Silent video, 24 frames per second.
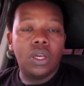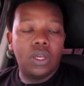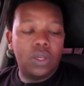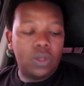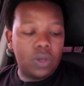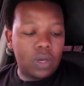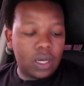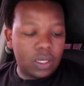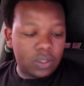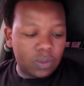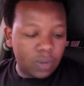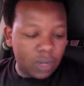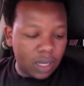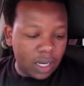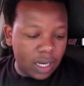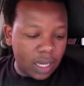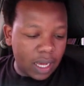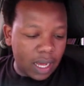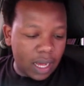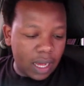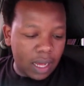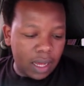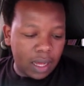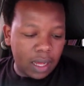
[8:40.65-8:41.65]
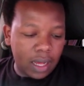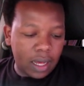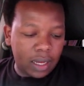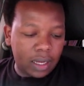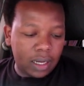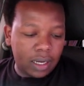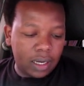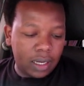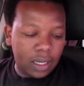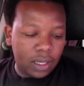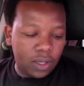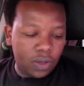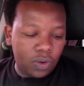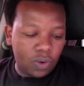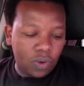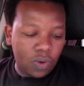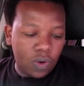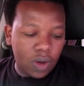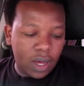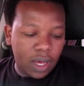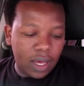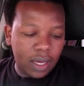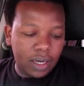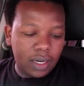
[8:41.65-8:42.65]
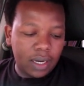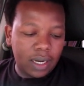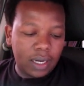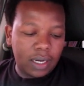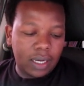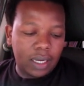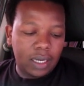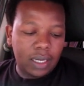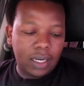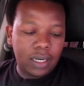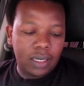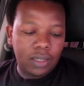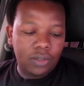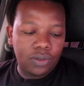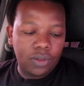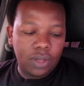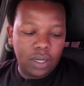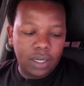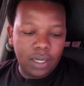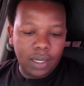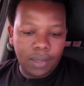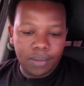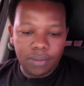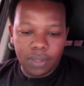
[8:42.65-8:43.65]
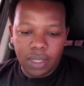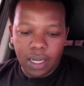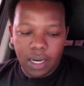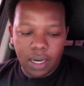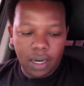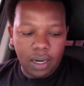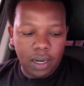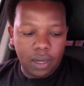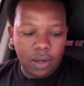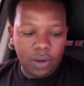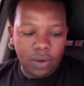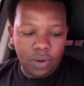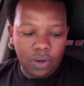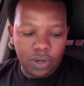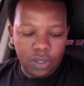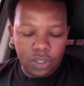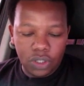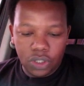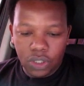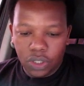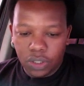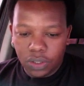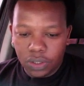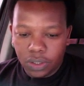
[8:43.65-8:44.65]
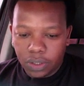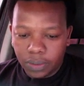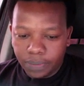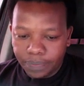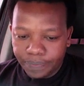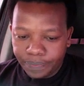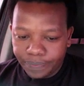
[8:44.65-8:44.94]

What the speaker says: You as well agree. You go ahead and agree to the terms and conditions.